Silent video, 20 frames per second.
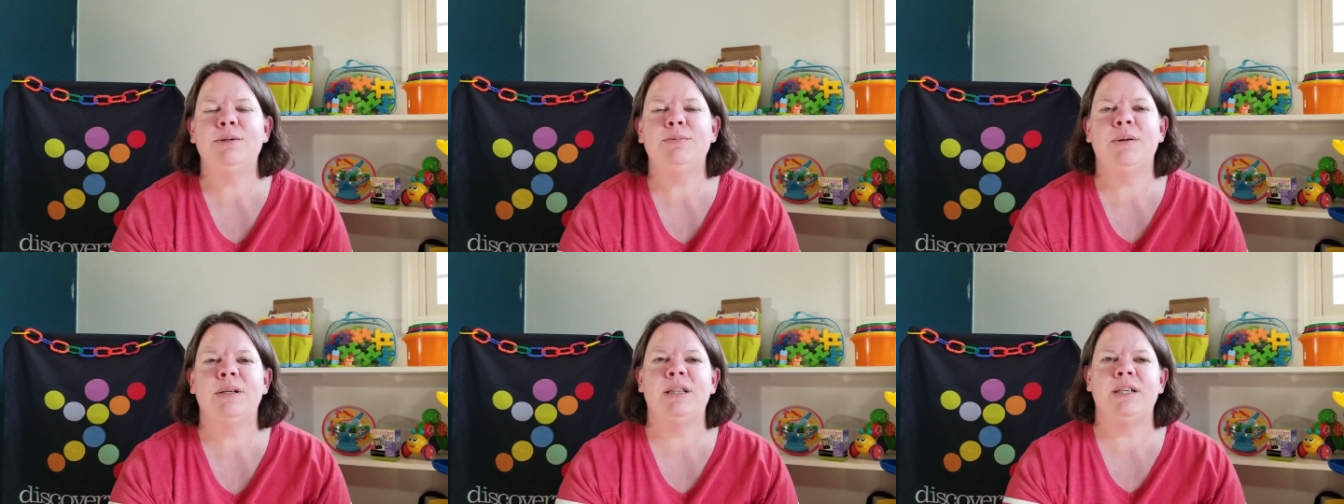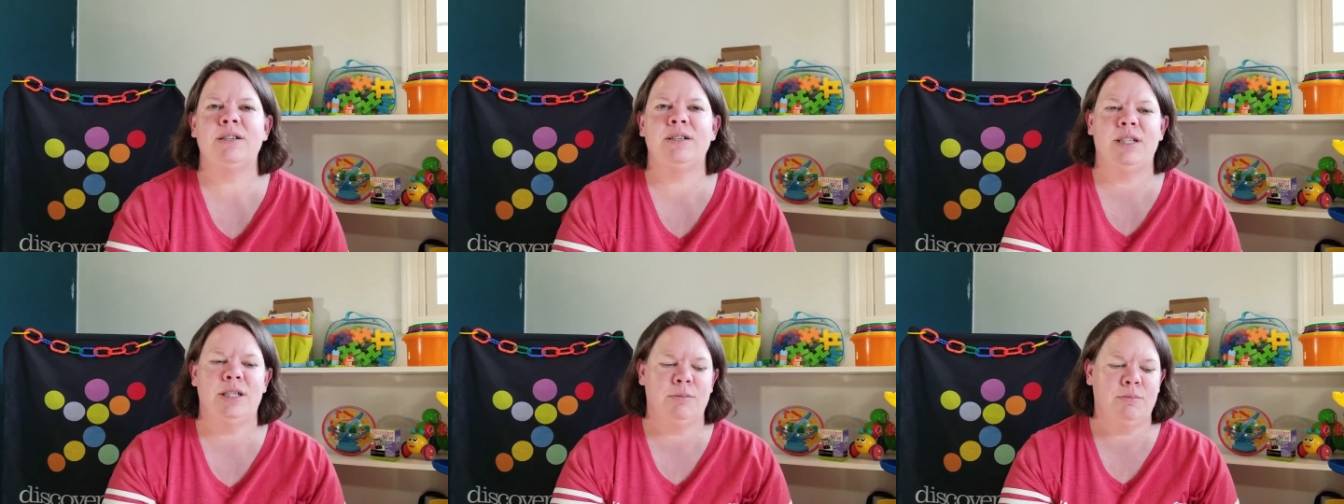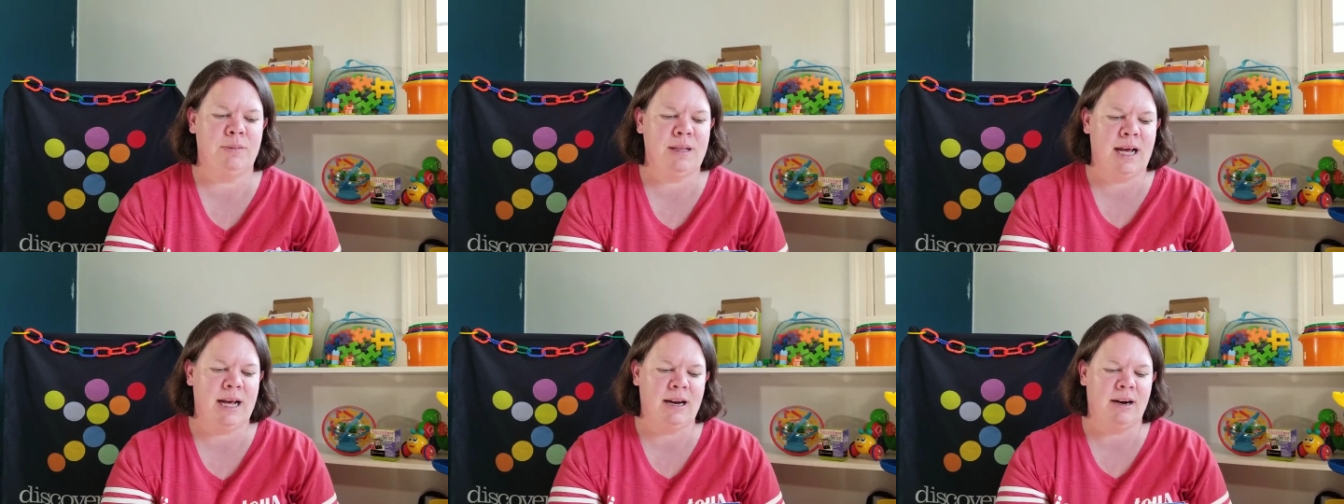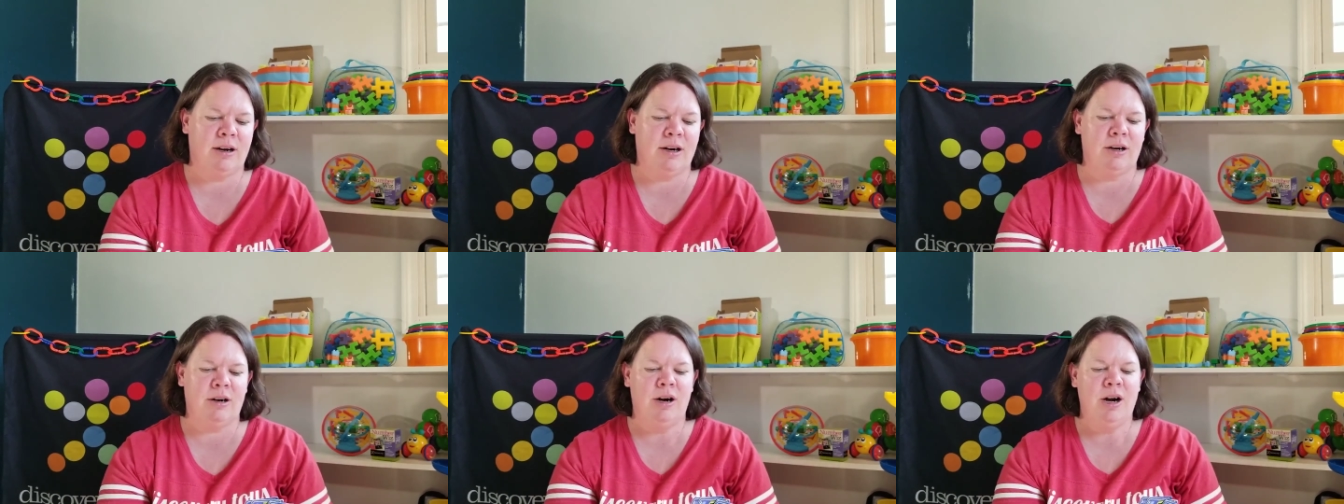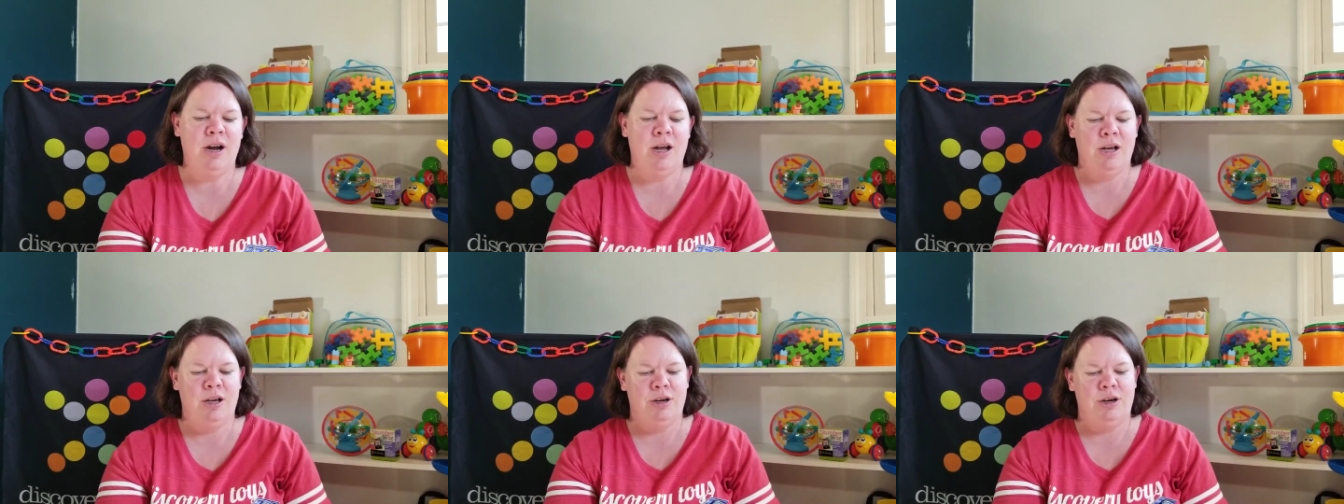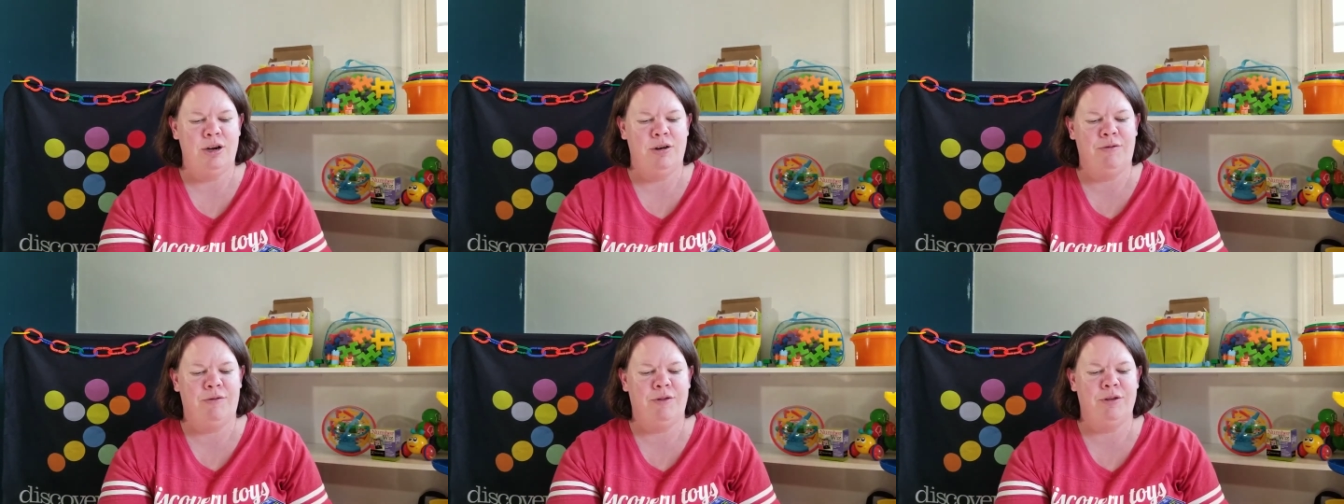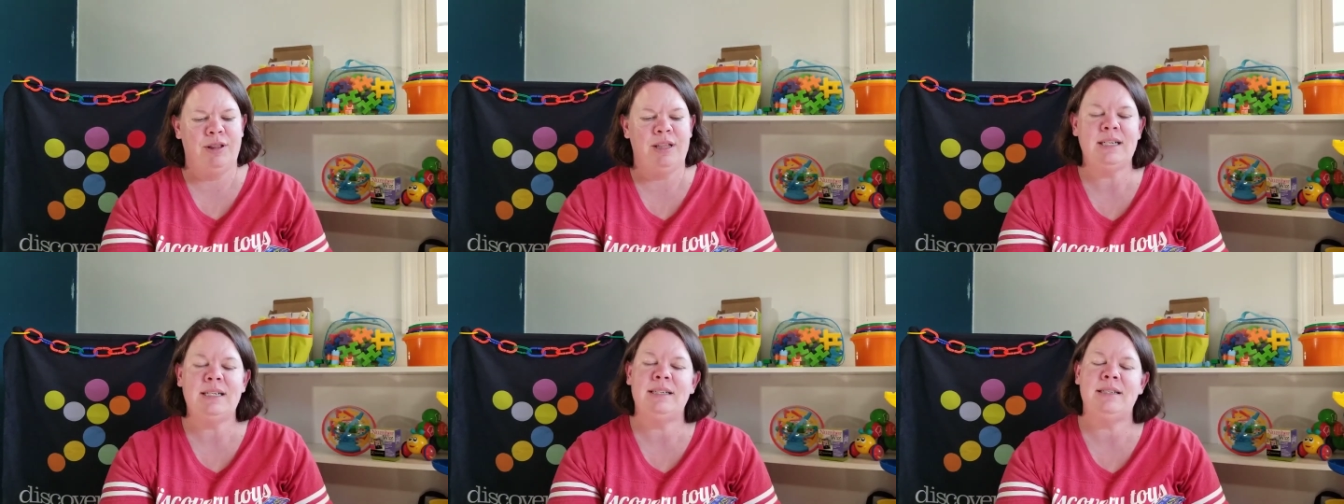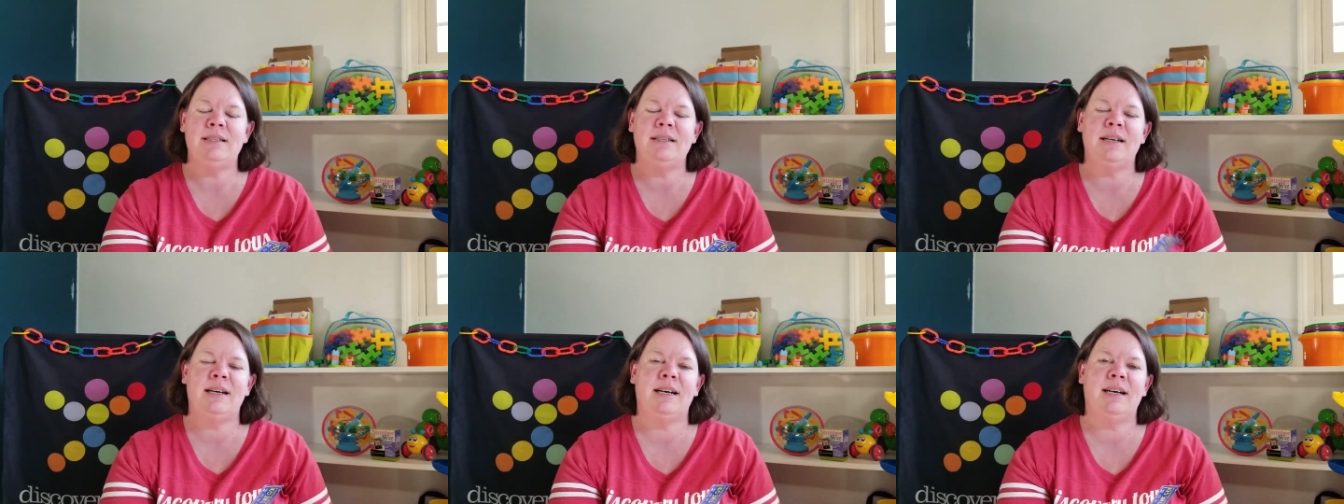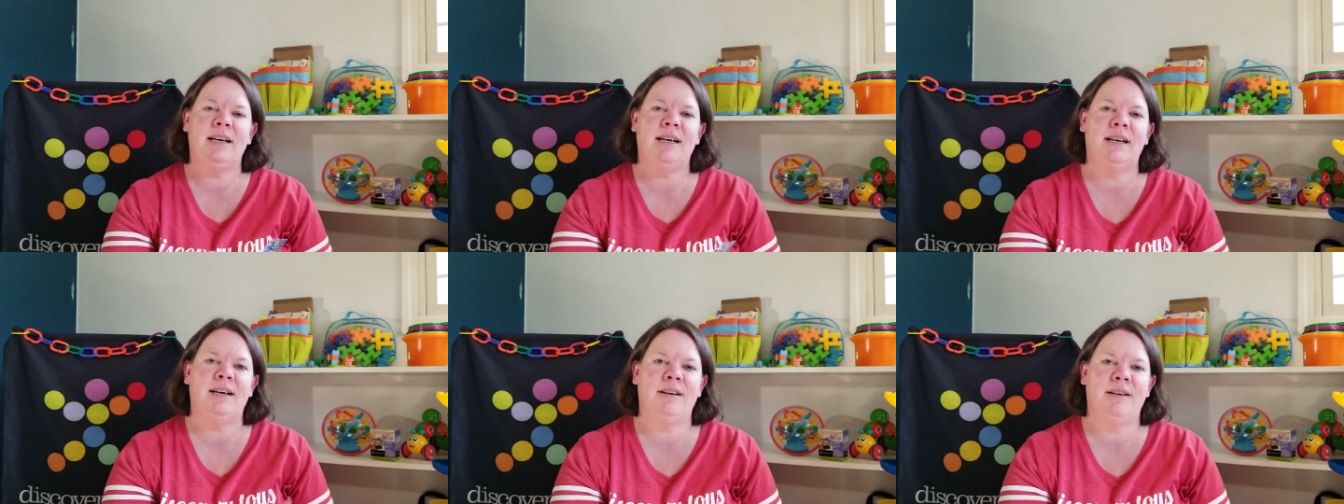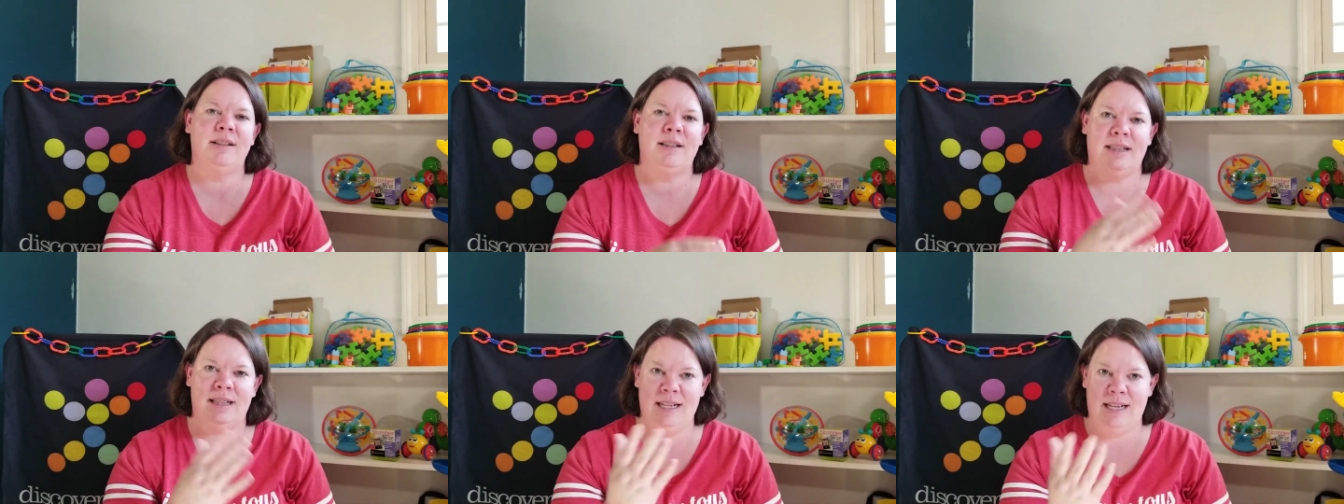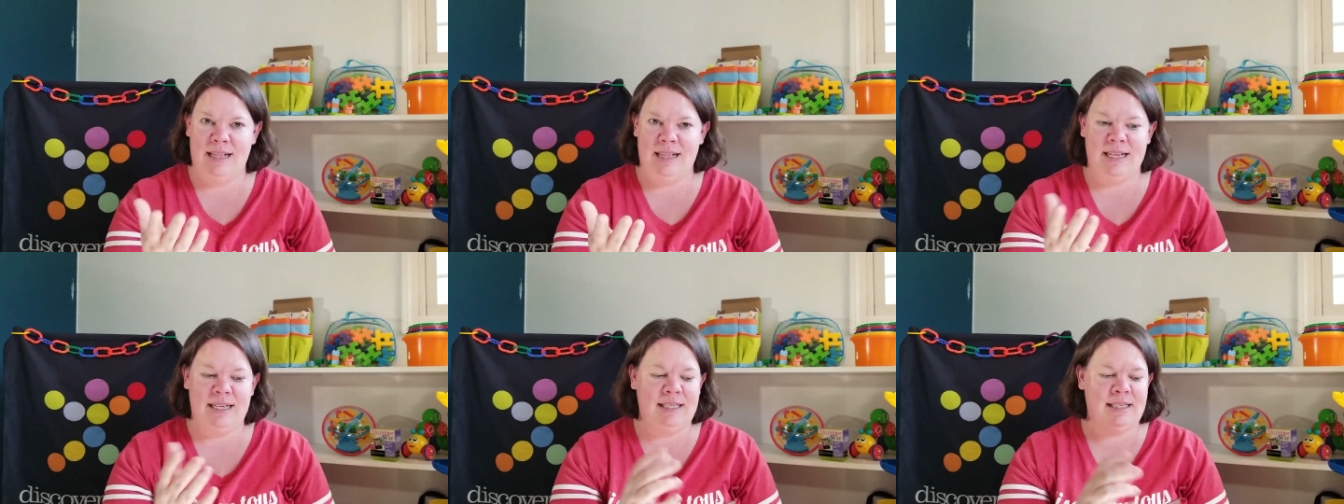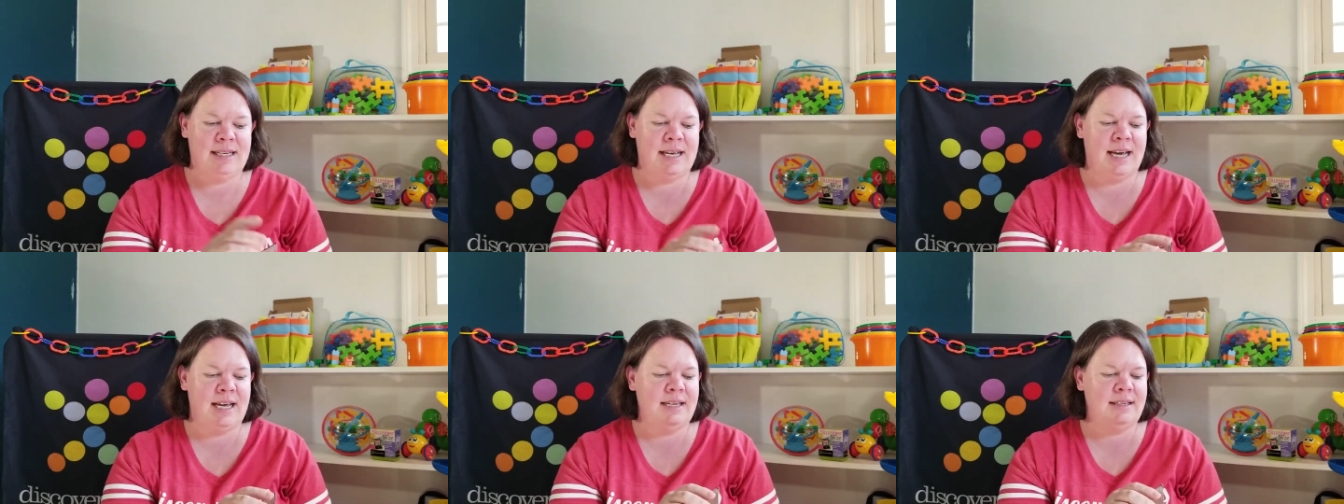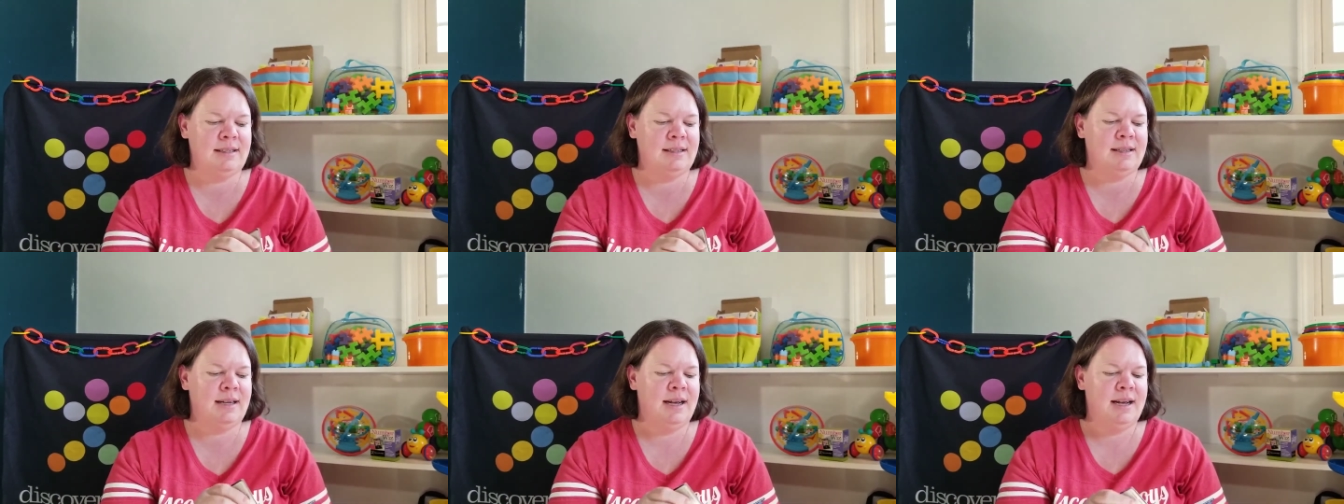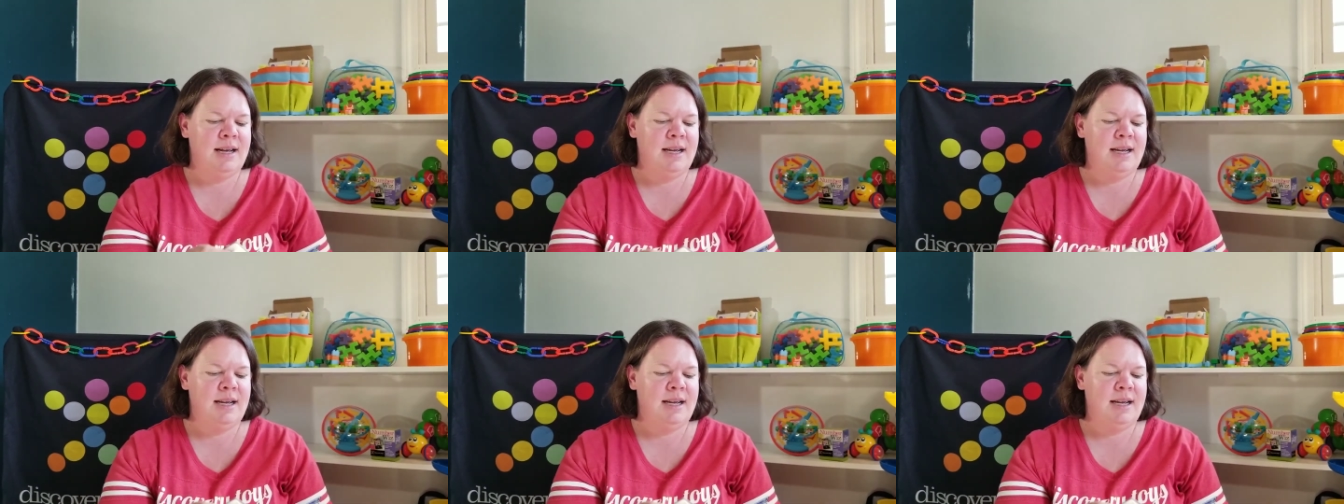but there's some that are good for this, in this case.